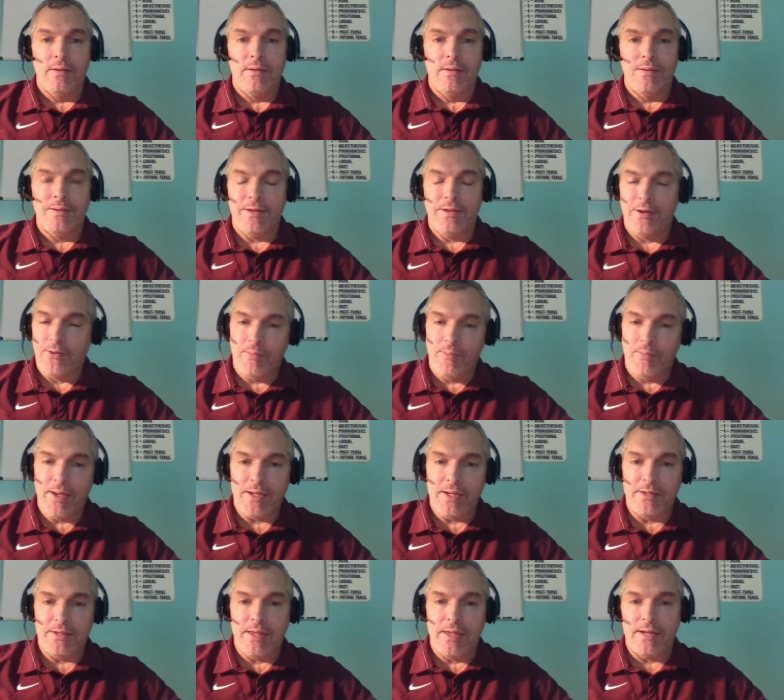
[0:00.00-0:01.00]
you know,
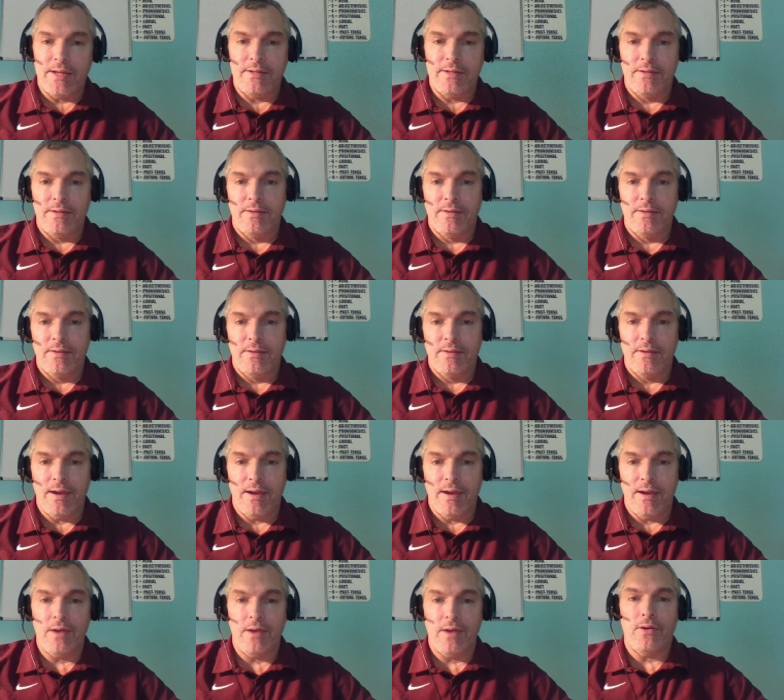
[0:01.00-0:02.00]
make that
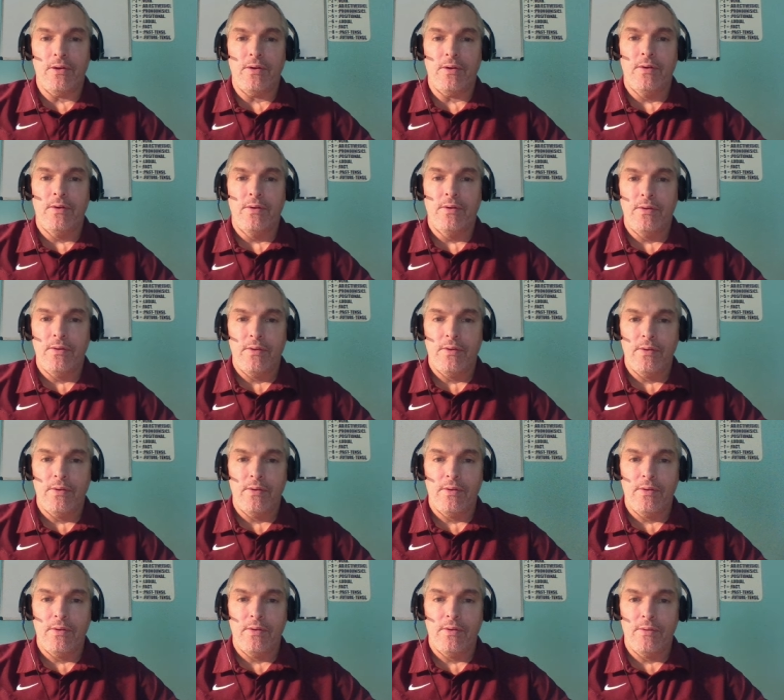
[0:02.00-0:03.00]
error,
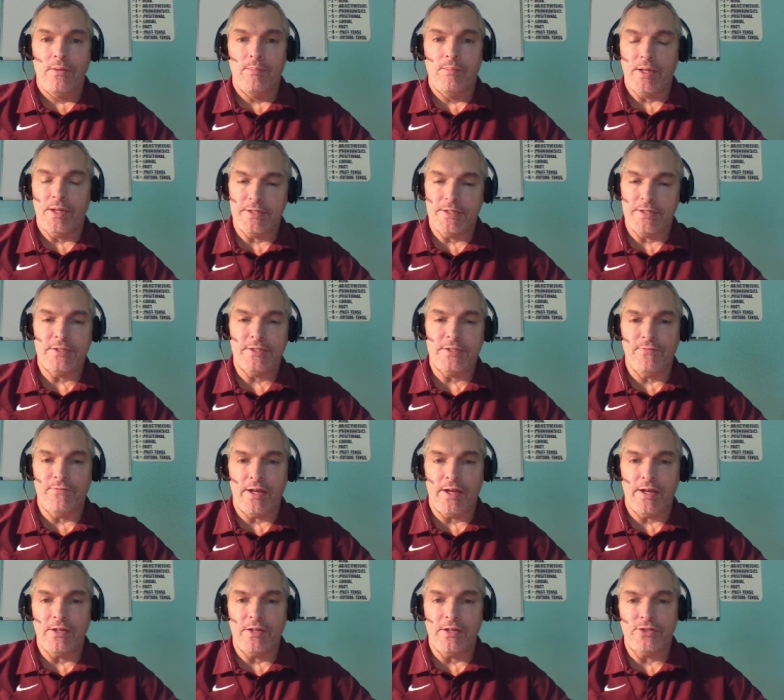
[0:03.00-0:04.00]
because that's a
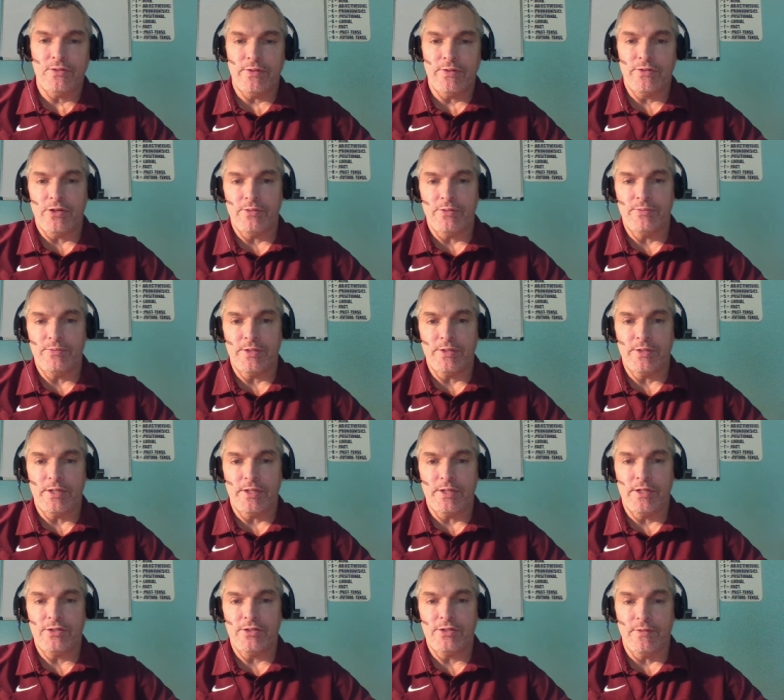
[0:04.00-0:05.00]
violation of the terms and
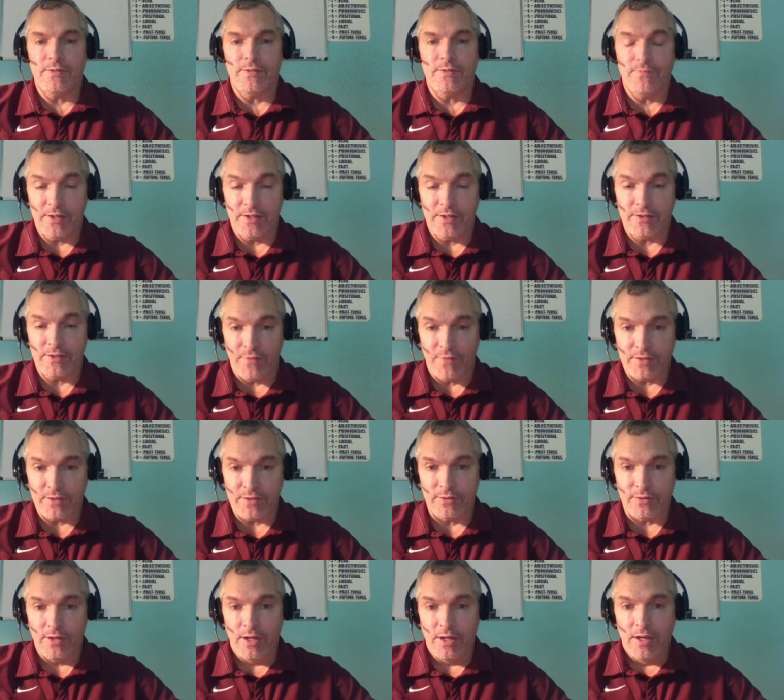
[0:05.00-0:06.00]
conditions of this
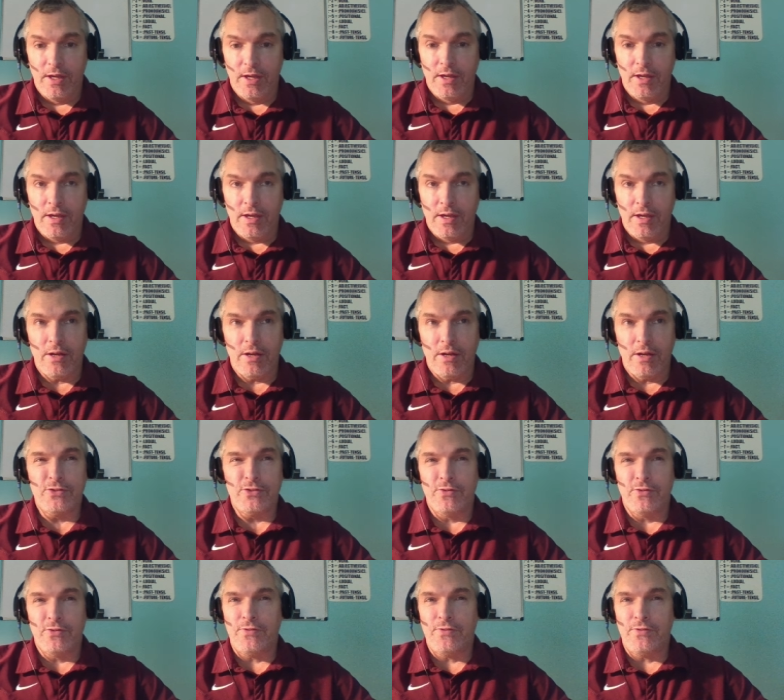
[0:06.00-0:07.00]
vessel. And also,
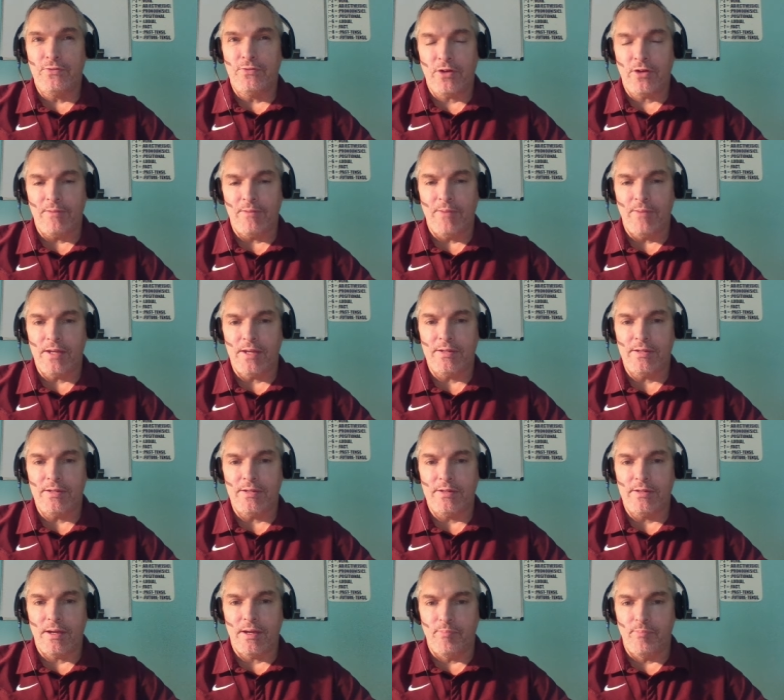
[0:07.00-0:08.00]
if you comment,
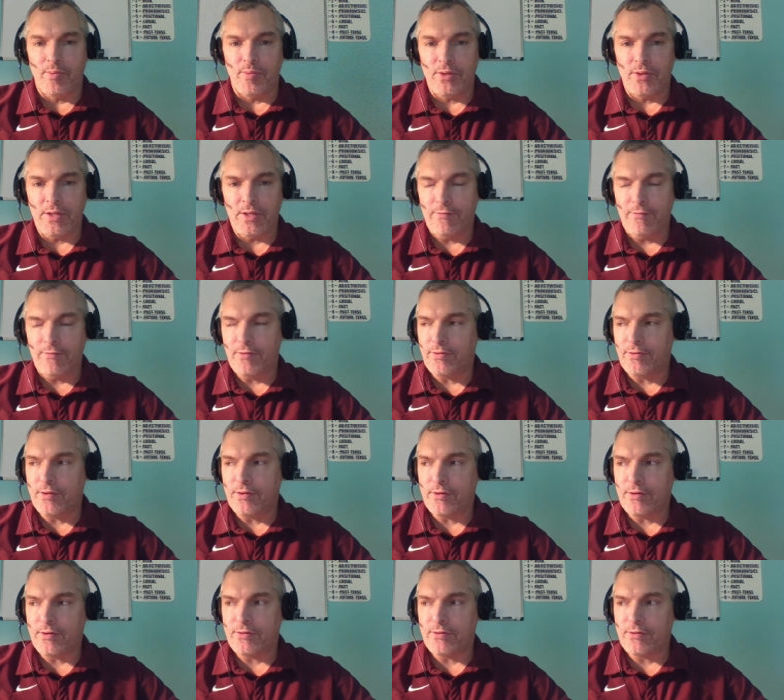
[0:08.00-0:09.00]
I believe that
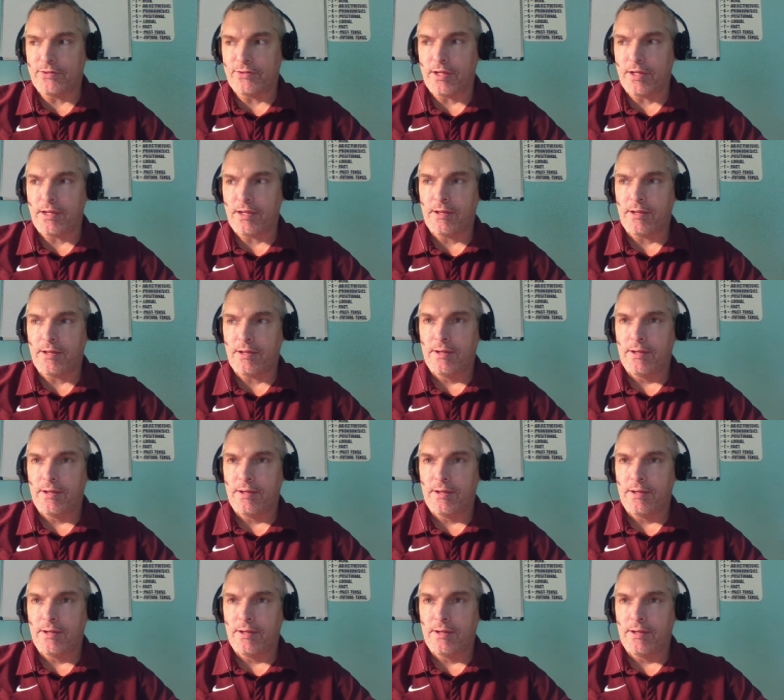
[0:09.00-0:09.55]
there's a